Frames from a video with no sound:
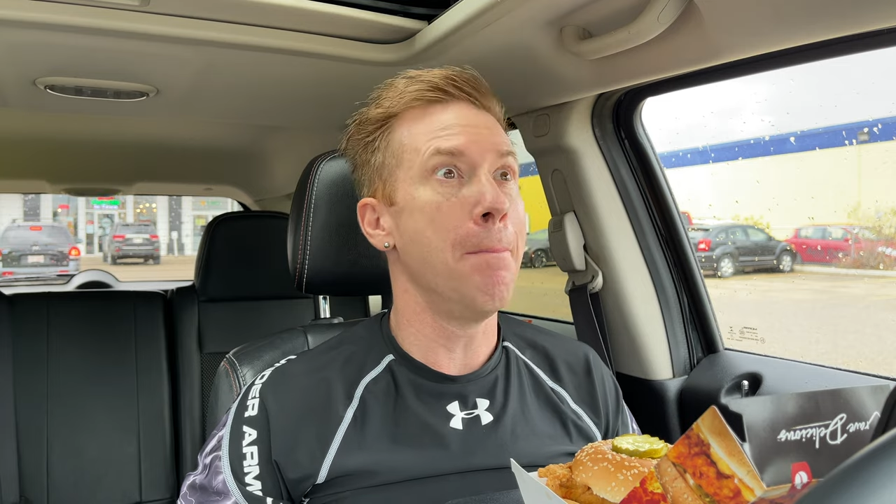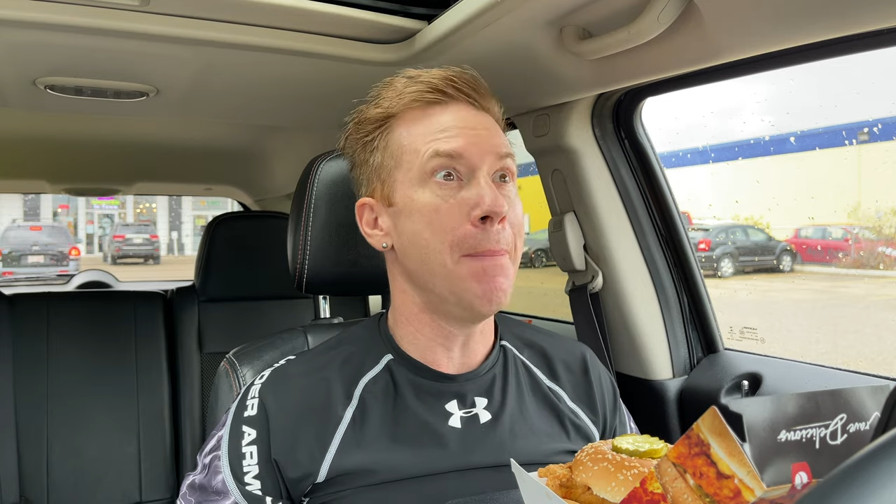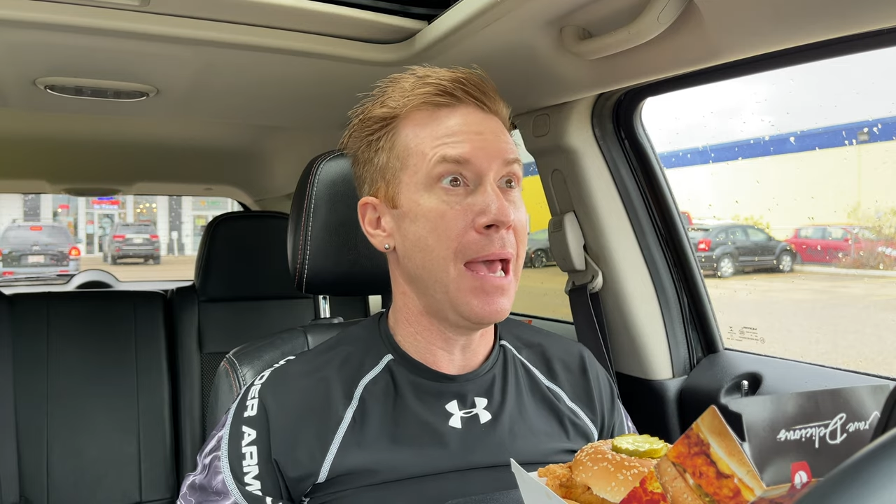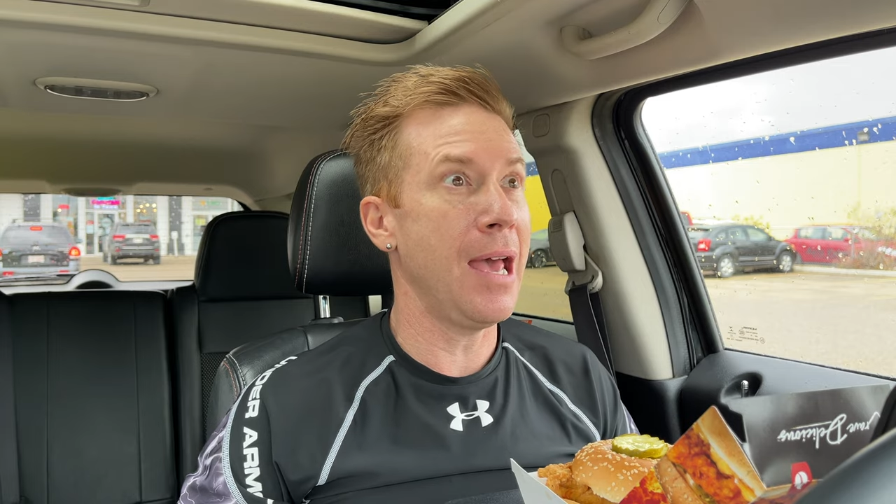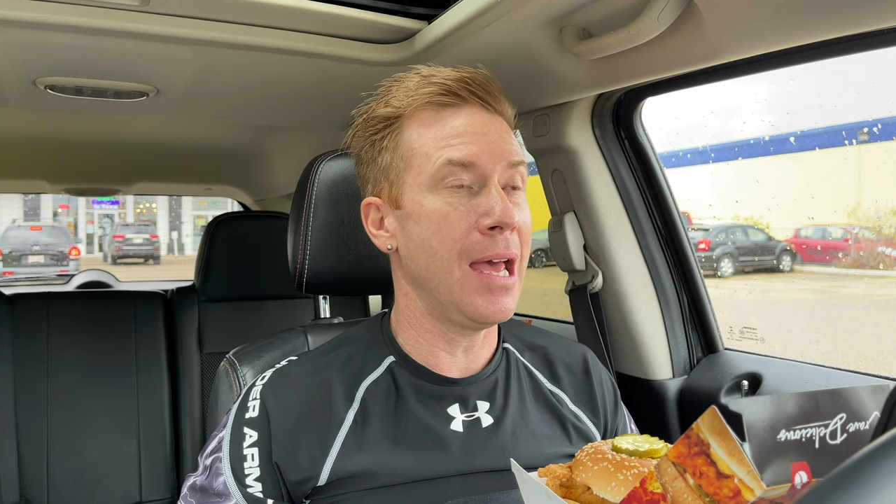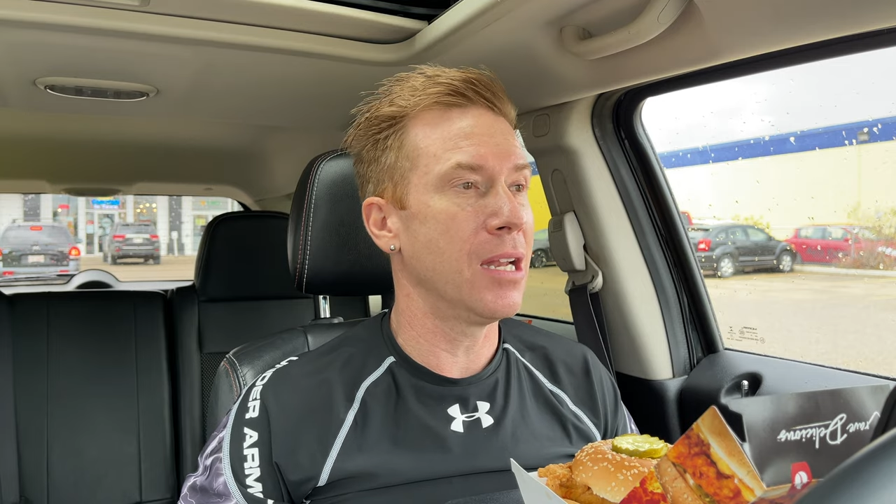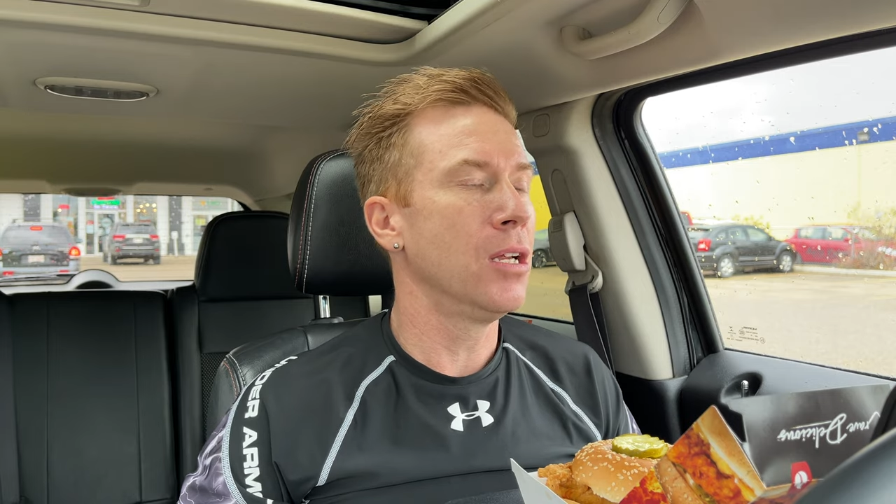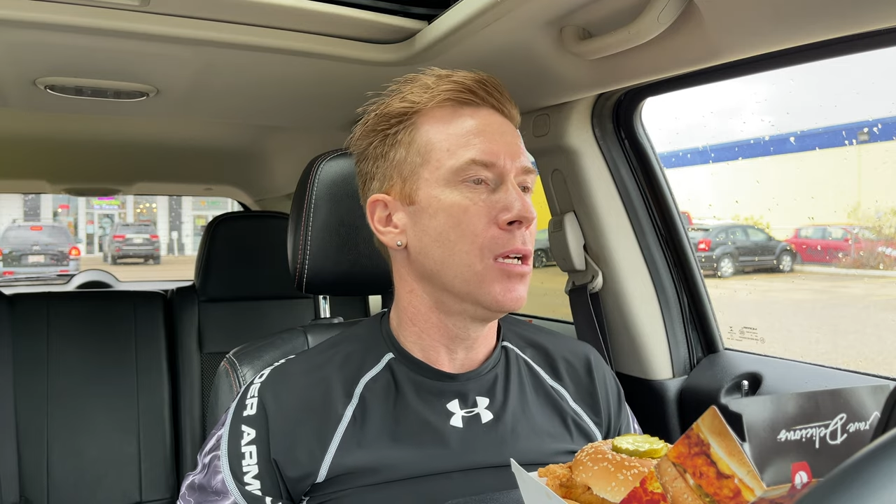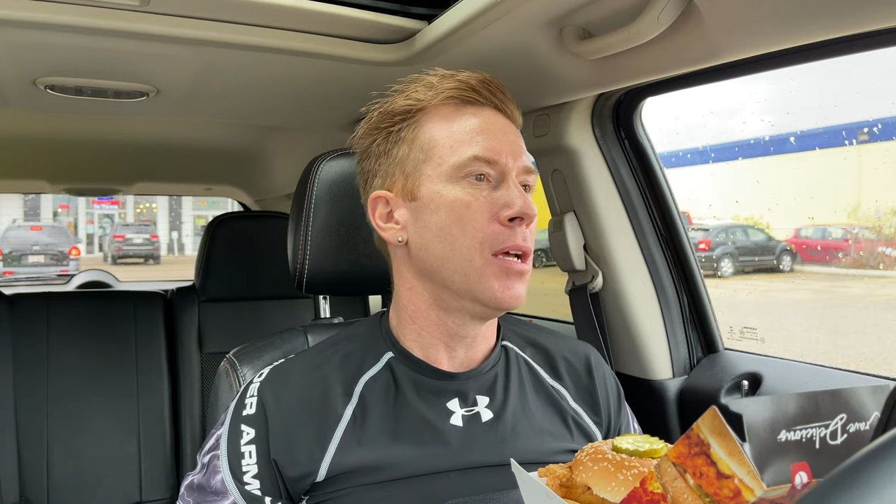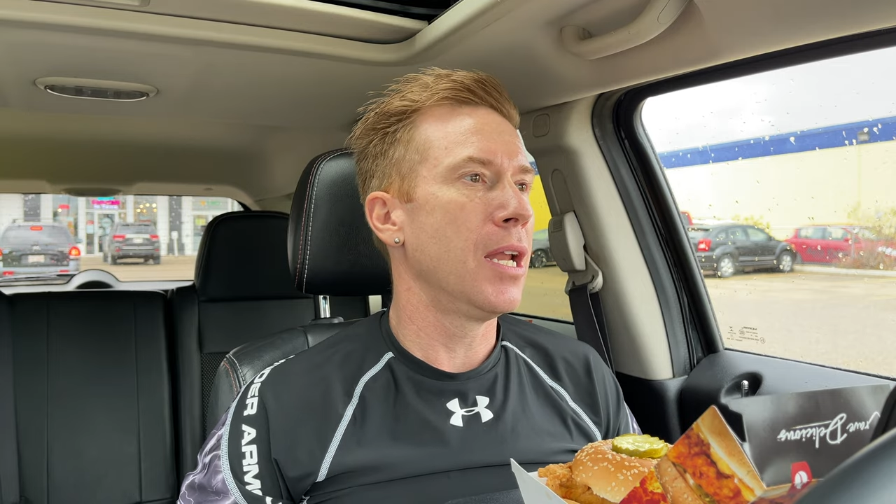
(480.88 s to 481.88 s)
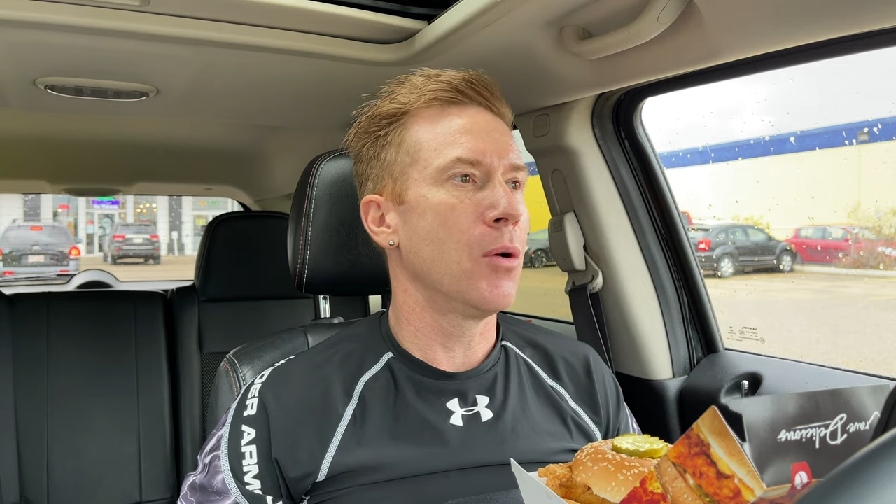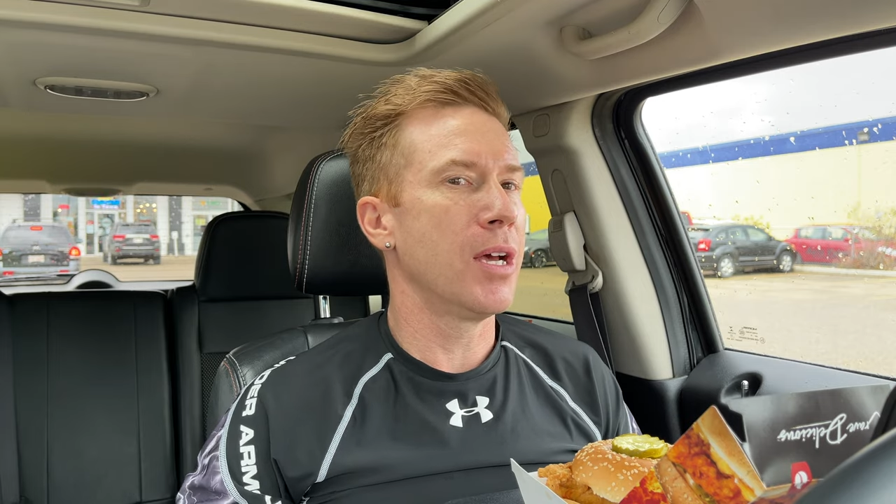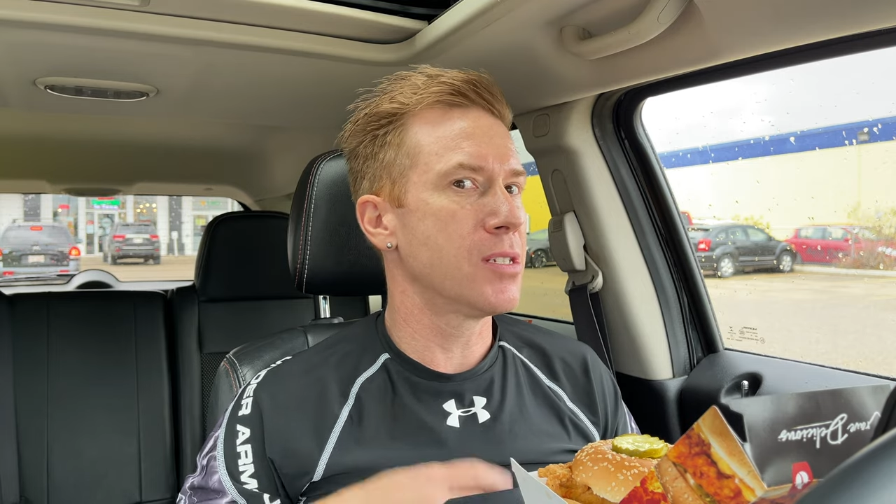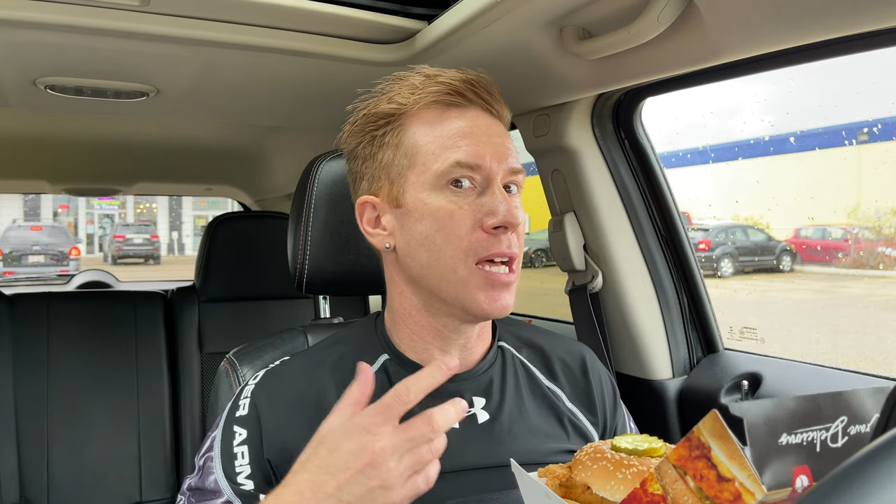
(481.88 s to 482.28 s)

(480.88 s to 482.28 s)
man. Anyways,